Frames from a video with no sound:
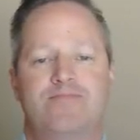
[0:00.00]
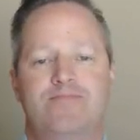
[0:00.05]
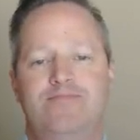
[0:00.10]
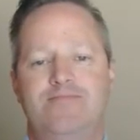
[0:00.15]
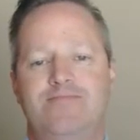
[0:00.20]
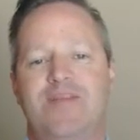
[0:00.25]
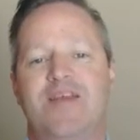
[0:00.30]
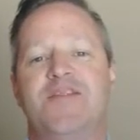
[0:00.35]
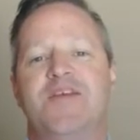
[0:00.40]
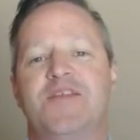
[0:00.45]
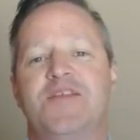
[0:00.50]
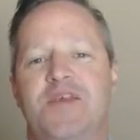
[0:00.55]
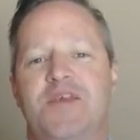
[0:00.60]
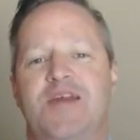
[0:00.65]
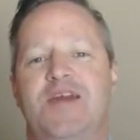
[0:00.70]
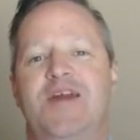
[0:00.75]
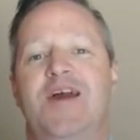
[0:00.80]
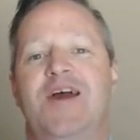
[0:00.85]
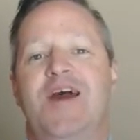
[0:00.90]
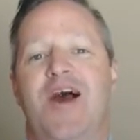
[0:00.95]
that
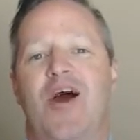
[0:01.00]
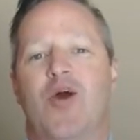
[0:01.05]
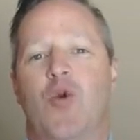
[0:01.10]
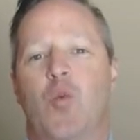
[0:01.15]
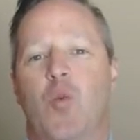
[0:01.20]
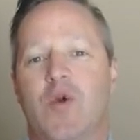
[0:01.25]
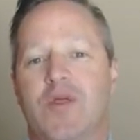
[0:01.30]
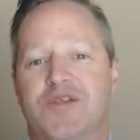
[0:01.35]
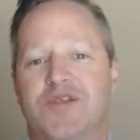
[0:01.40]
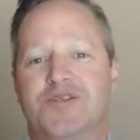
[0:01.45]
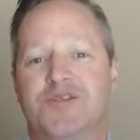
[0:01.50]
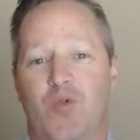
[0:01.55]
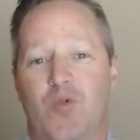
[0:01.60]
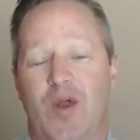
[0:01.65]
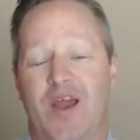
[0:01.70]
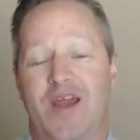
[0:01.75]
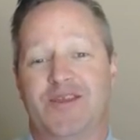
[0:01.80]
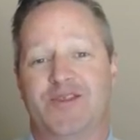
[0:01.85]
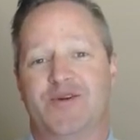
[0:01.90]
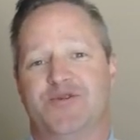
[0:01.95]
they are willing to
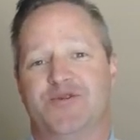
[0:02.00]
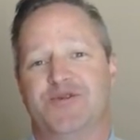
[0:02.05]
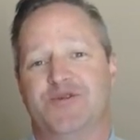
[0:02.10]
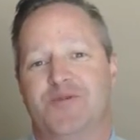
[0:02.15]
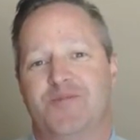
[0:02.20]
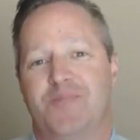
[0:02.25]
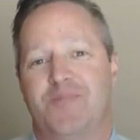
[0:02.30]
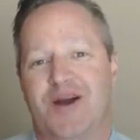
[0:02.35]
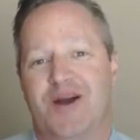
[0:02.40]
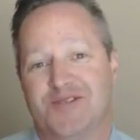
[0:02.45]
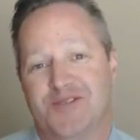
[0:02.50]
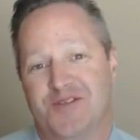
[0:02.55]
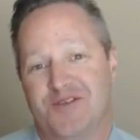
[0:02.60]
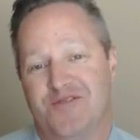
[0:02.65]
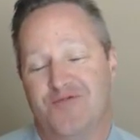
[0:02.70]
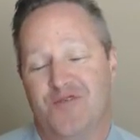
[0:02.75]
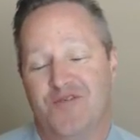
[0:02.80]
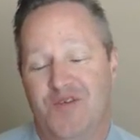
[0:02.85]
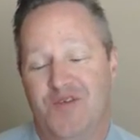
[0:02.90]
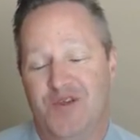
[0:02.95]
write those positive
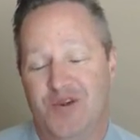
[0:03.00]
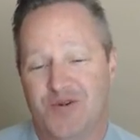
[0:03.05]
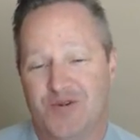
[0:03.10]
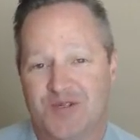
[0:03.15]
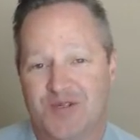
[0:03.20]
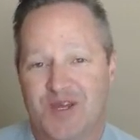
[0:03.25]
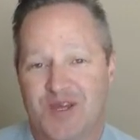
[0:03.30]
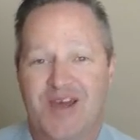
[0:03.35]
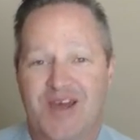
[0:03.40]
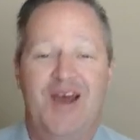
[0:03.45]
reviews.